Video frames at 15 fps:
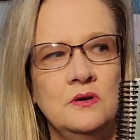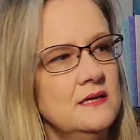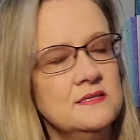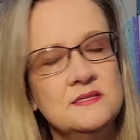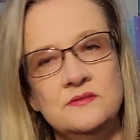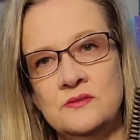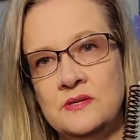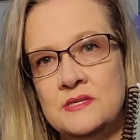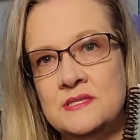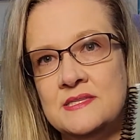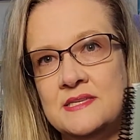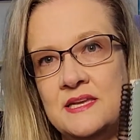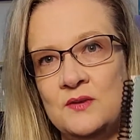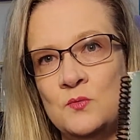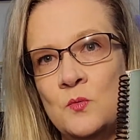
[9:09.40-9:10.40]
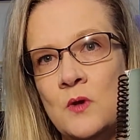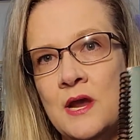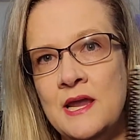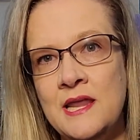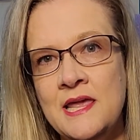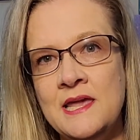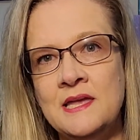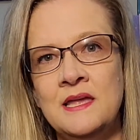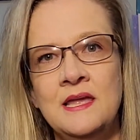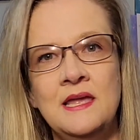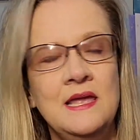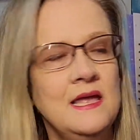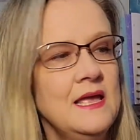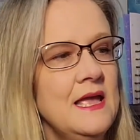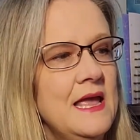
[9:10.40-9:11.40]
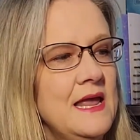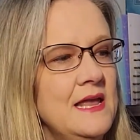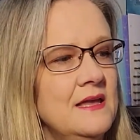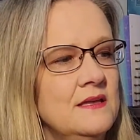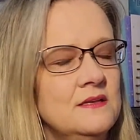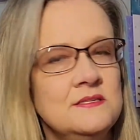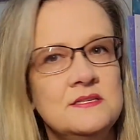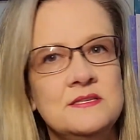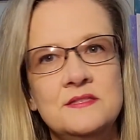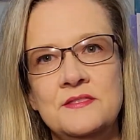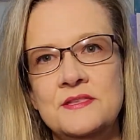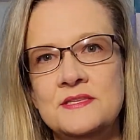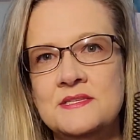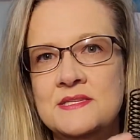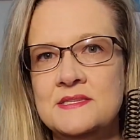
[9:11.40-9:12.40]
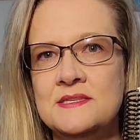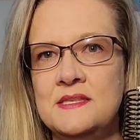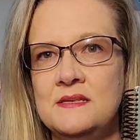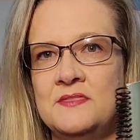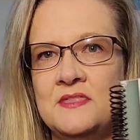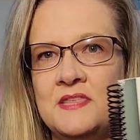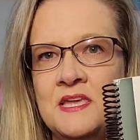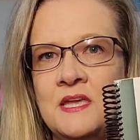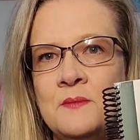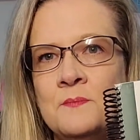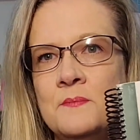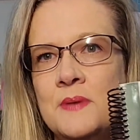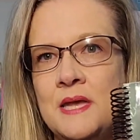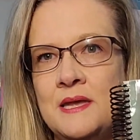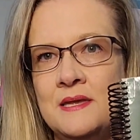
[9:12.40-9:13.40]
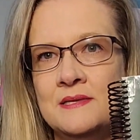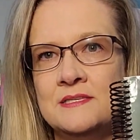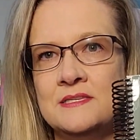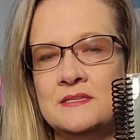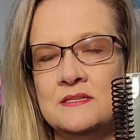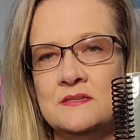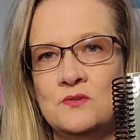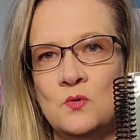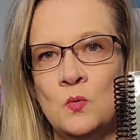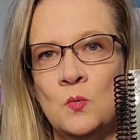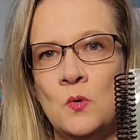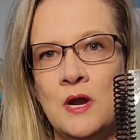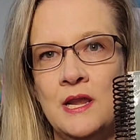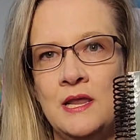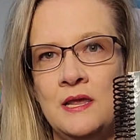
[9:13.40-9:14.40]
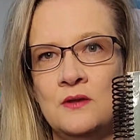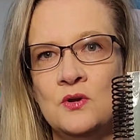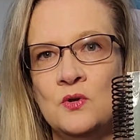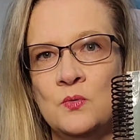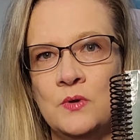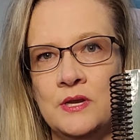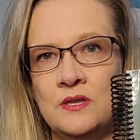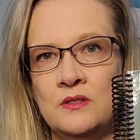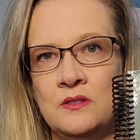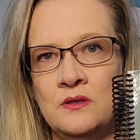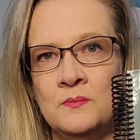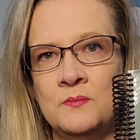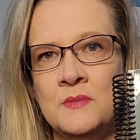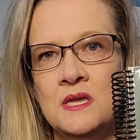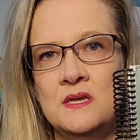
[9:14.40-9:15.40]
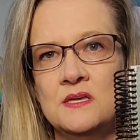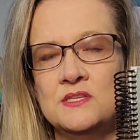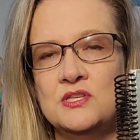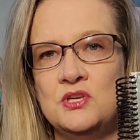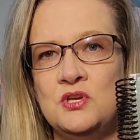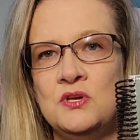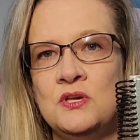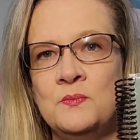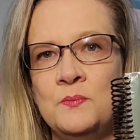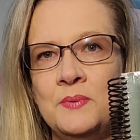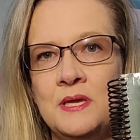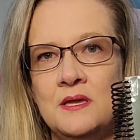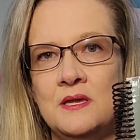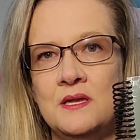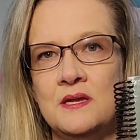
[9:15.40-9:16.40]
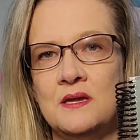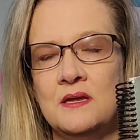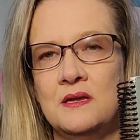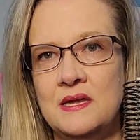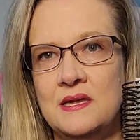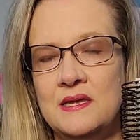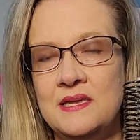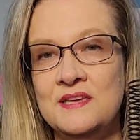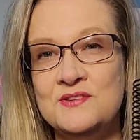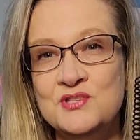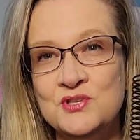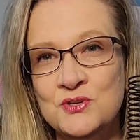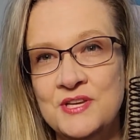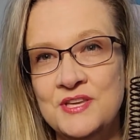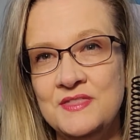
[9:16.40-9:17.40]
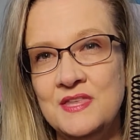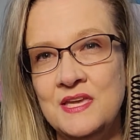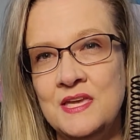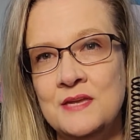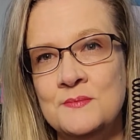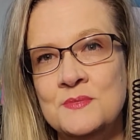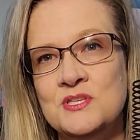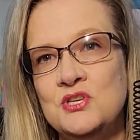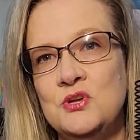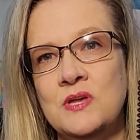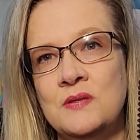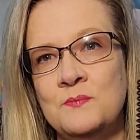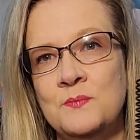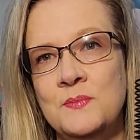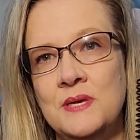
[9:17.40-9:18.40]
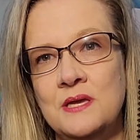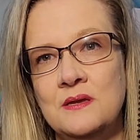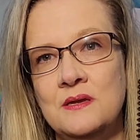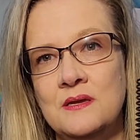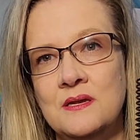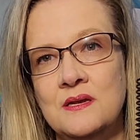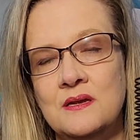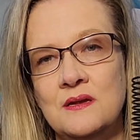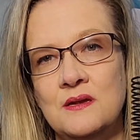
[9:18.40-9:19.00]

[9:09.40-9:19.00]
Excellence in Writing, and this is the theme-based writing curriculum. So you can pick history themes, you can pick